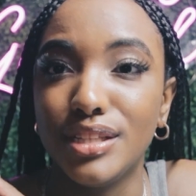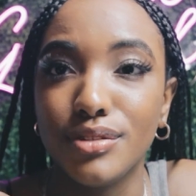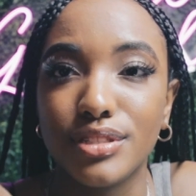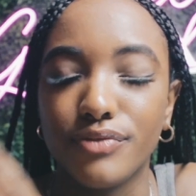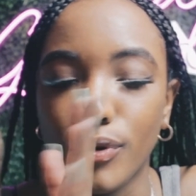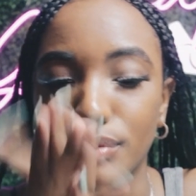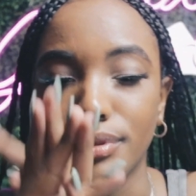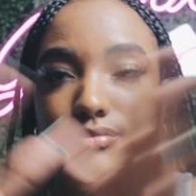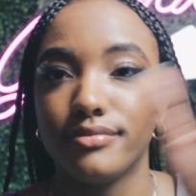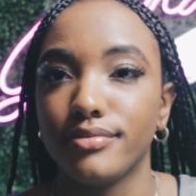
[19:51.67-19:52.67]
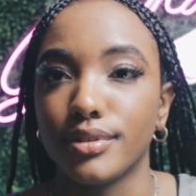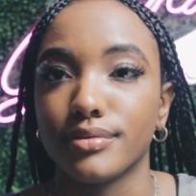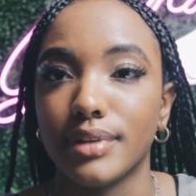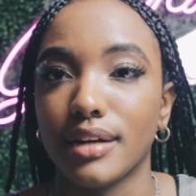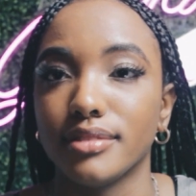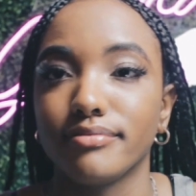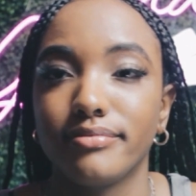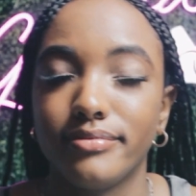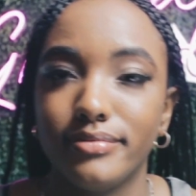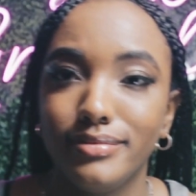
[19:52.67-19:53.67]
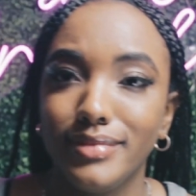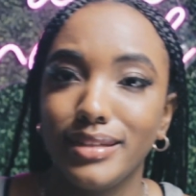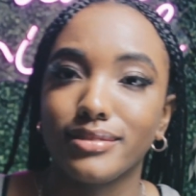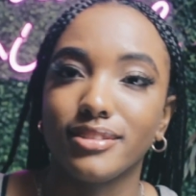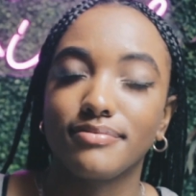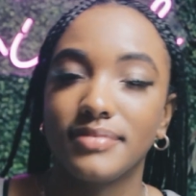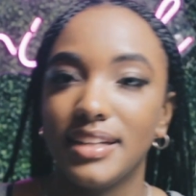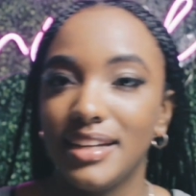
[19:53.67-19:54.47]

there was a fourth one, I don't know.